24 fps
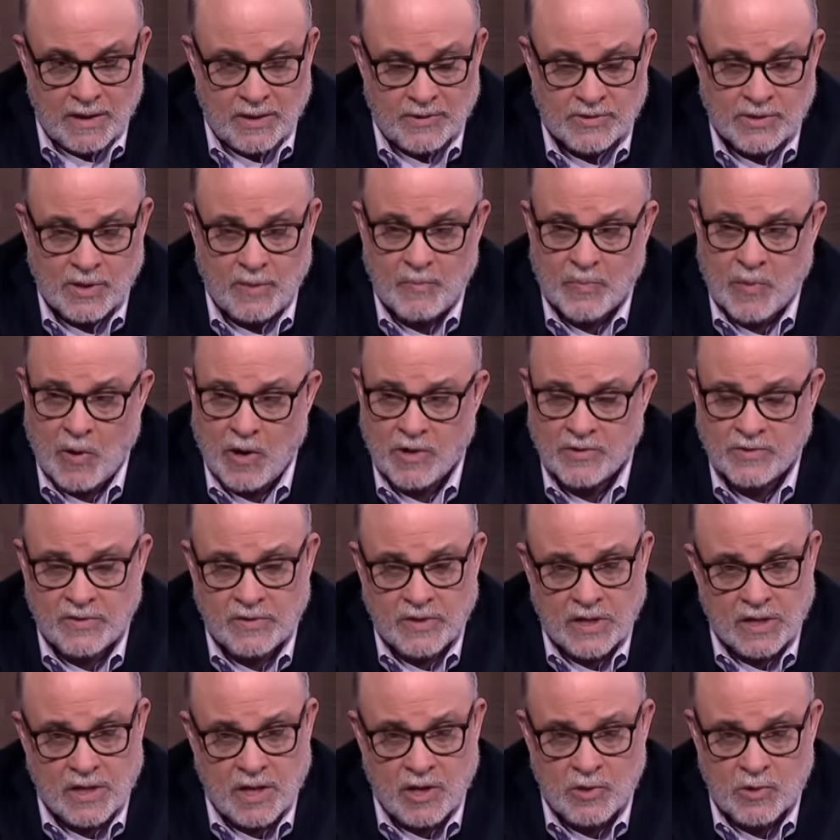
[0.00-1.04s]
Some parts of
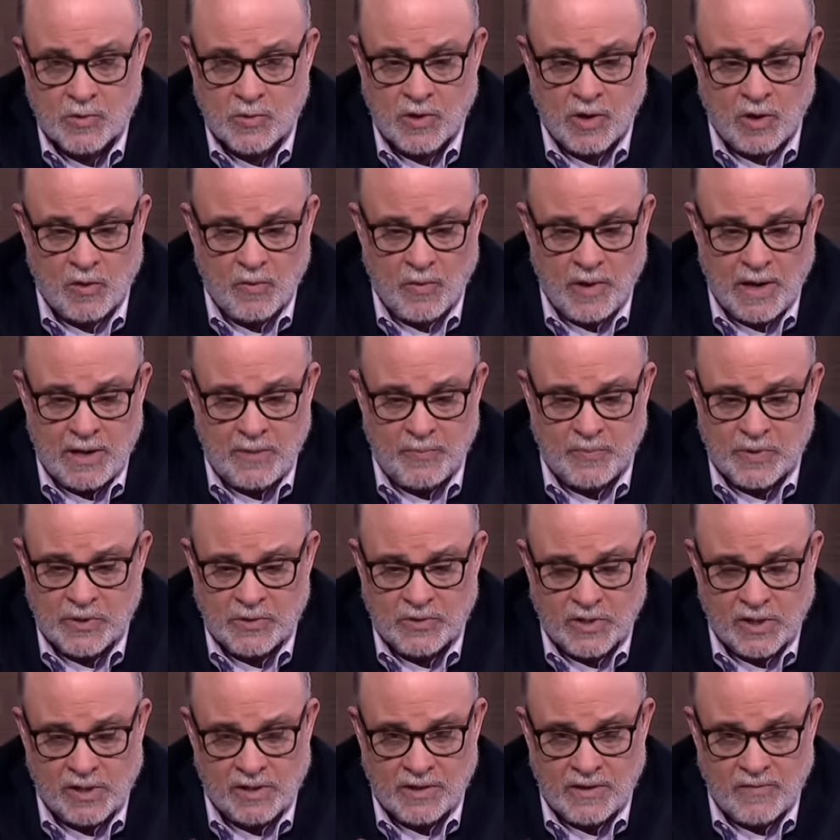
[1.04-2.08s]
the country already,
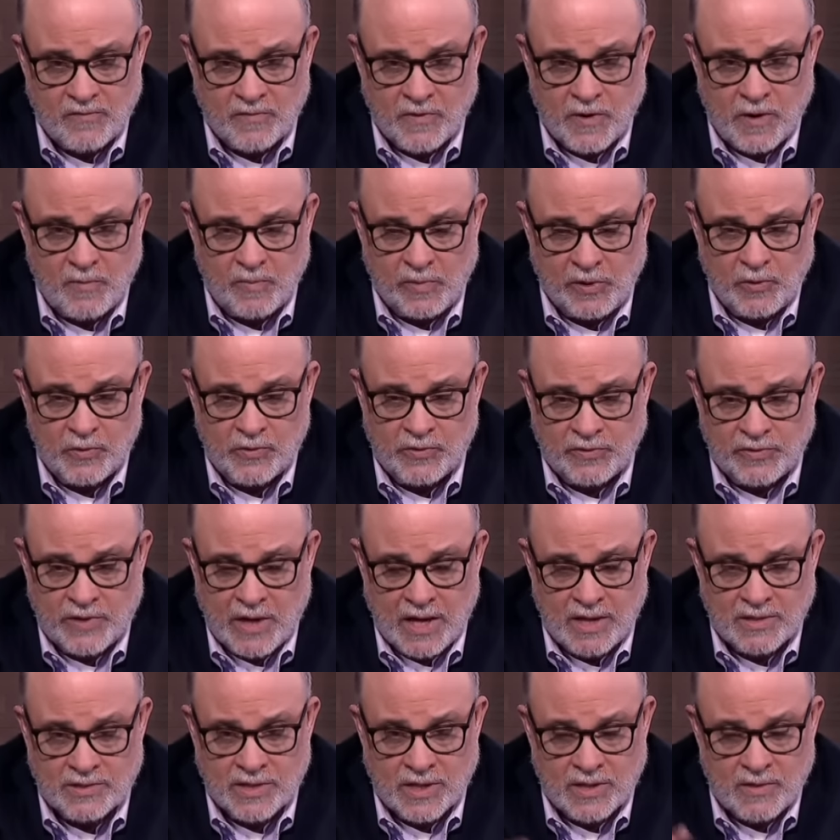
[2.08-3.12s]
particularly in very blue
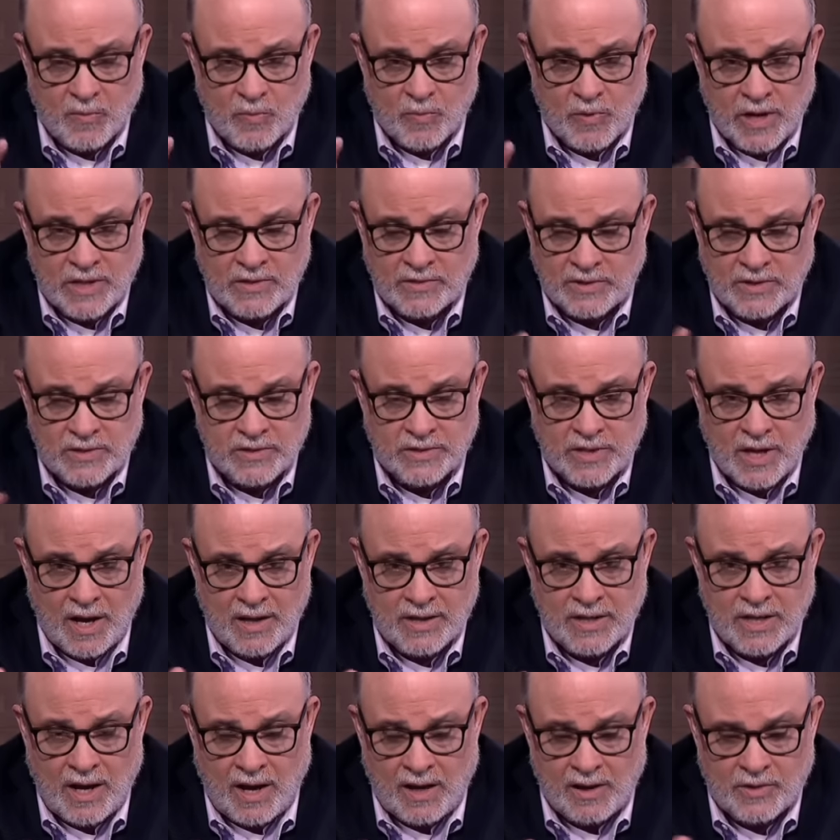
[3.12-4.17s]
states that embrace this
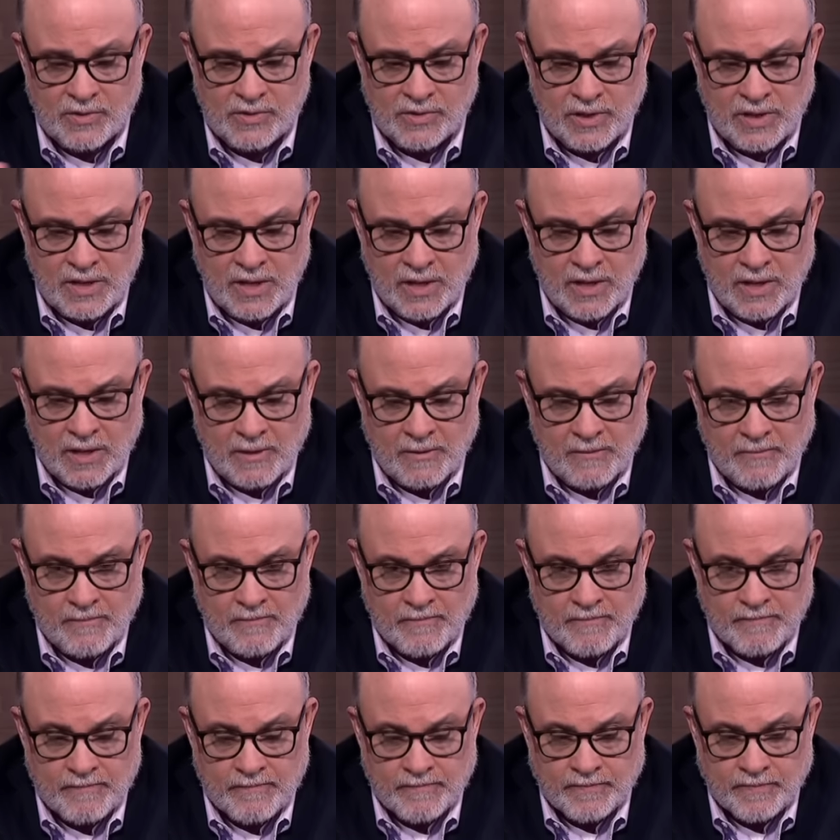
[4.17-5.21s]
ideology,
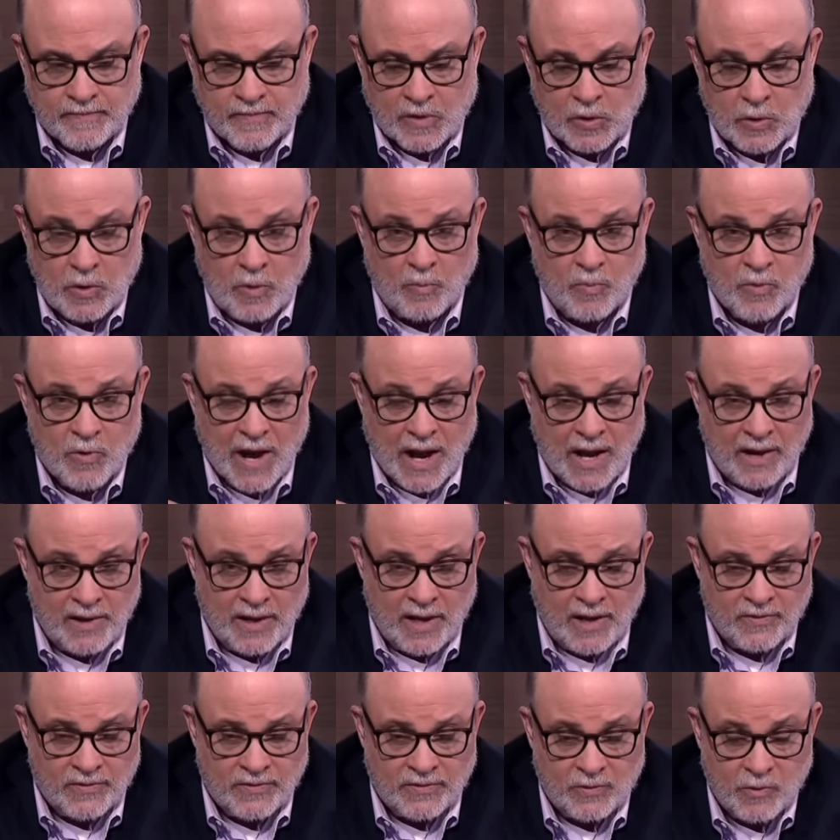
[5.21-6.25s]
you have
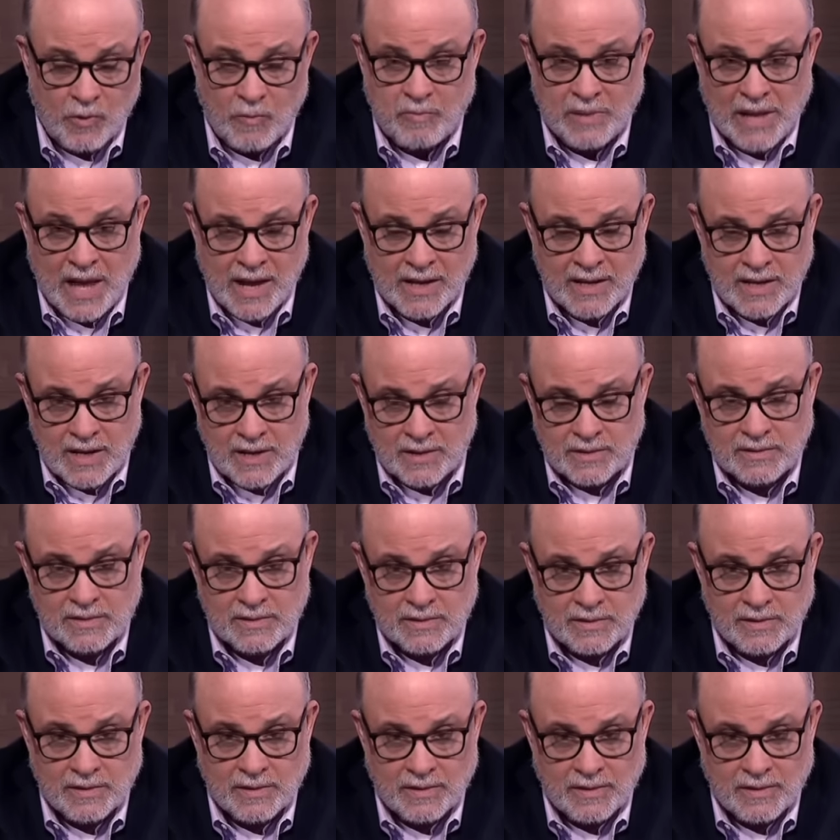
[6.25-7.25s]
brownouts, you have blackouts.